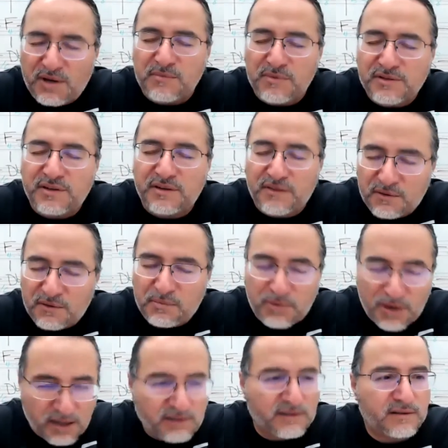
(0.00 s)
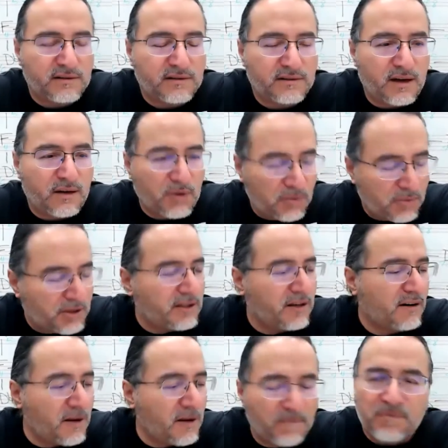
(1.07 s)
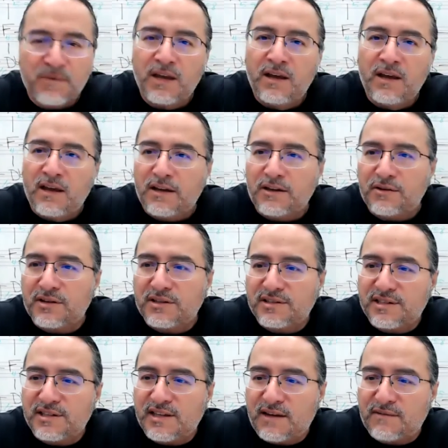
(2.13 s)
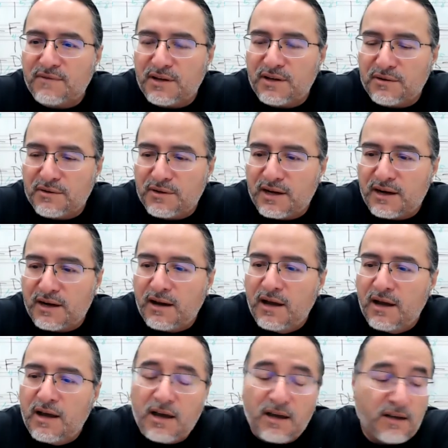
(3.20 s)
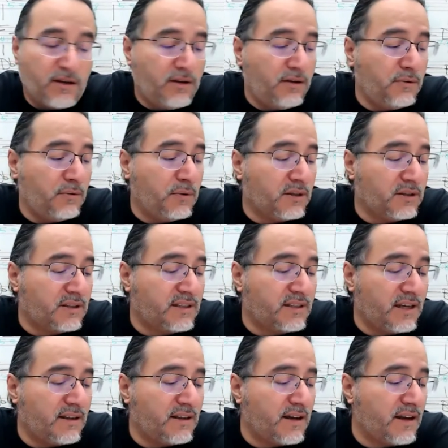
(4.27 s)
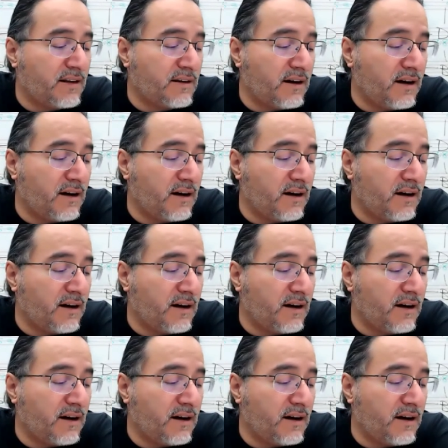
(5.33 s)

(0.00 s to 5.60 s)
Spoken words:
Music Theory Practice.weebly.com. You can see that video there. You will see that